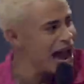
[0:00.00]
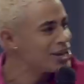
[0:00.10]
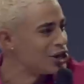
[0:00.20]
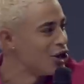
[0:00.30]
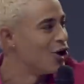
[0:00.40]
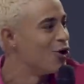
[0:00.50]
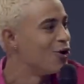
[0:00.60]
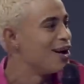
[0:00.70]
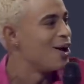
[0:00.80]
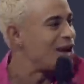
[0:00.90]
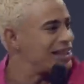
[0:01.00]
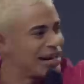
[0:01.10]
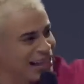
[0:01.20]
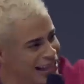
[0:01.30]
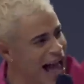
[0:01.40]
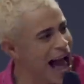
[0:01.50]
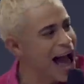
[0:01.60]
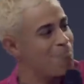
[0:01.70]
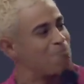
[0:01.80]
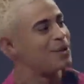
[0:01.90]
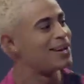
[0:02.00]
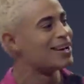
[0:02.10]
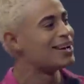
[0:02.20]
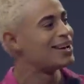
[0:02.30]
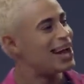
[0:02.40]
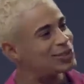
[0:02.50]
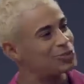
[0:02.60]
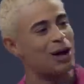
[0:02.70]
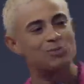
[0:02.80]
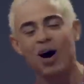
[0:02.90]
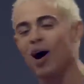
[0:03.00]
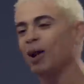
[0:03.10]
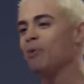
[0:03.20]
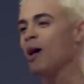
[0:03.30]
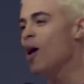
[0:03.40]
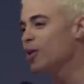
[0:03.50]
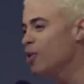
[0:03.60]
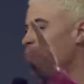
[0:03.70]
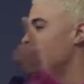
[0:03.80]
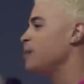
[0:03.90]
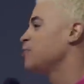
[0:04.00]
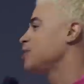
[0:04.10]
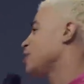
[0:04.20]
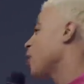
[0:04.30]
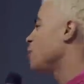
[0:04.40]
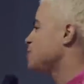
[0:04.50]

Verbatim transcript: thank you with the clap. That's what I'm talking about. All you other people didn't